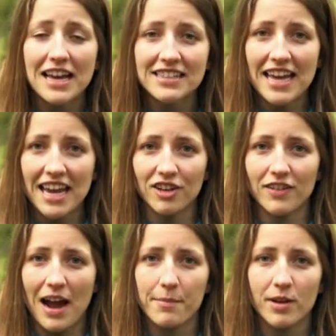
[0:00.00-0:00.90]
that's the ankle
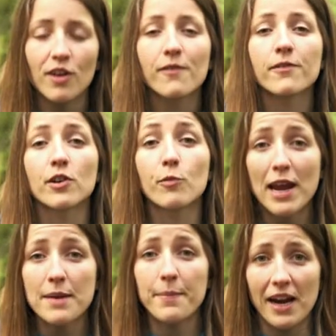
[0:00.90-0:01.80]
wrap for
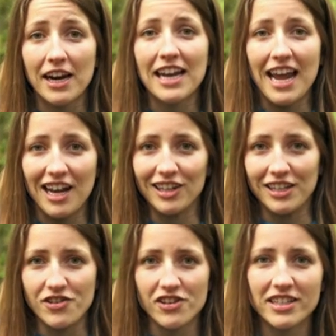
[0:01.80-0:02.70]
weight bearing ankle
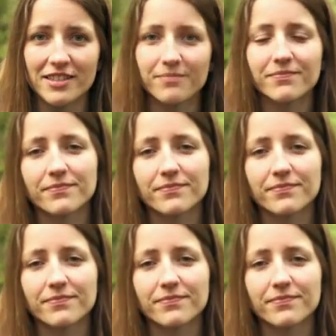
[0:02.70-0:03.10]
injuries.